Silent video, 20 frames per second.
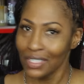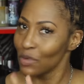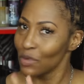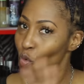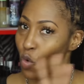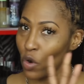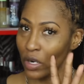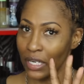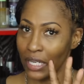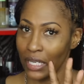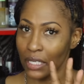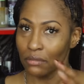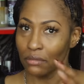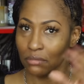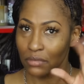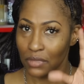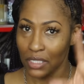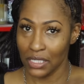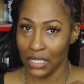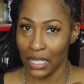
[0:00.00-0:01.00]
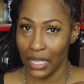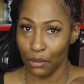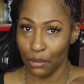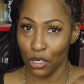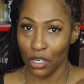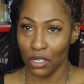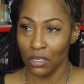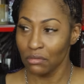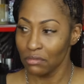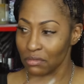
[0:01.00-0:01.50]
warning,
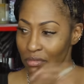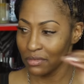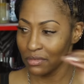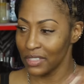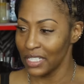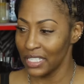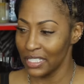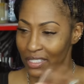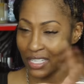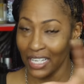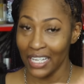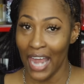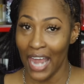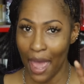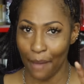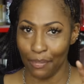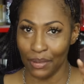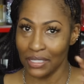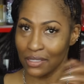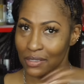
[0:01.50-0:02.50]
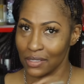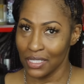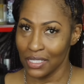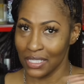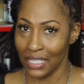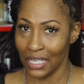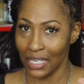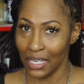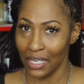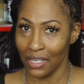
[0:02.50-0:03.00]
disclaimer. It, it happens, the
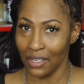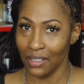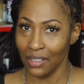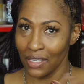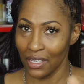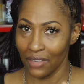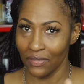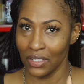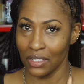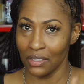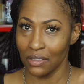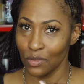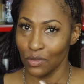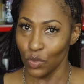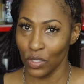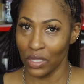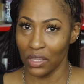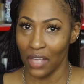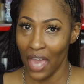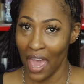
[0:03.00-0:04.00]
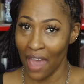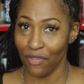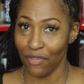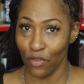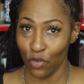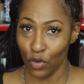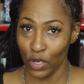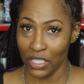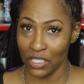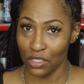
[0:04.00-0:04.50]
singing, even with half a
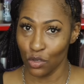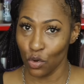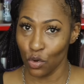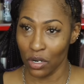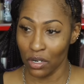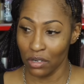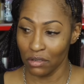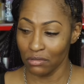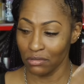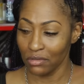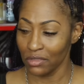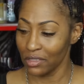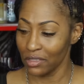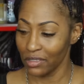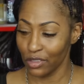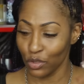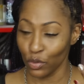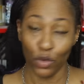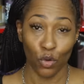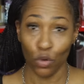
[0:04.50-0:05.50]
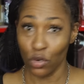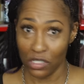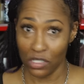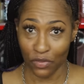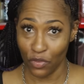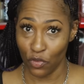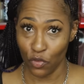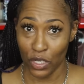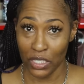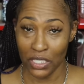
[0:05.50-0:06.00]
voice or three quarters
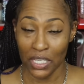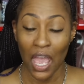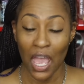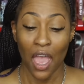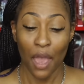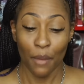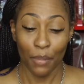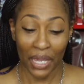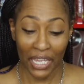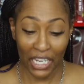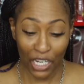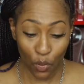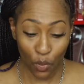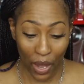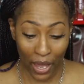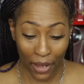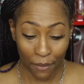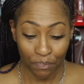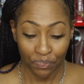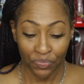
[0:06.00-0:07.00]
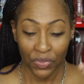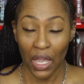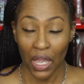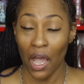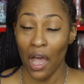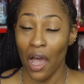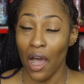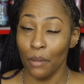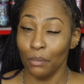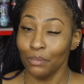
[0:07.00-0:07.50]
of a voice. But anyway,
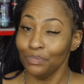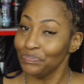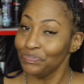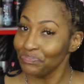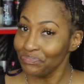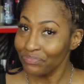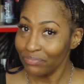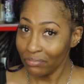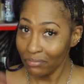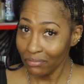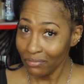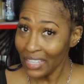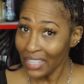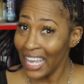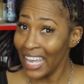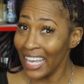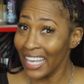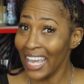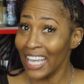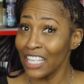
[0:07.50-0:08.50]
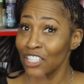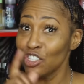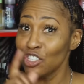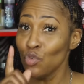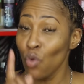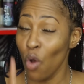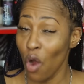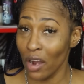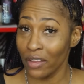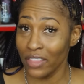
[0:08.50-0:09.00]
um, in case
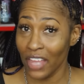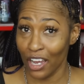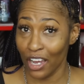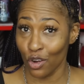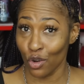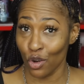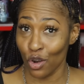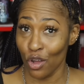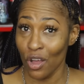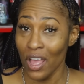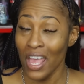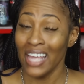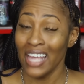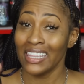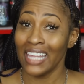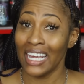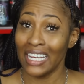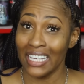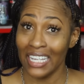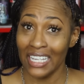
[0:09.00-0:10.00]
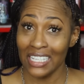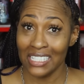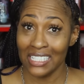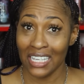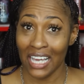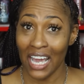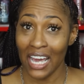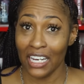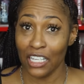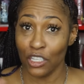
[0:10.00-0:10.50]
you are that girl that needs
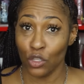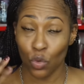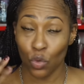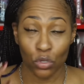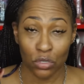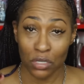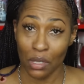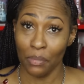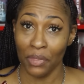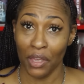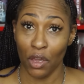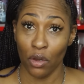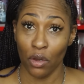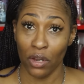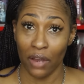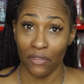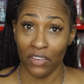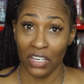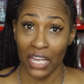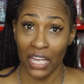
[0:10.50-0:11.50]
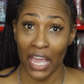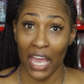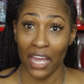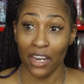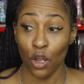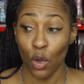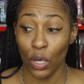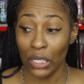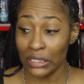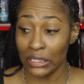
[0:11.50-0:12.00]
to kind of throw something on every day. I
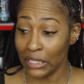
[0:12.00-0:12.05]
know at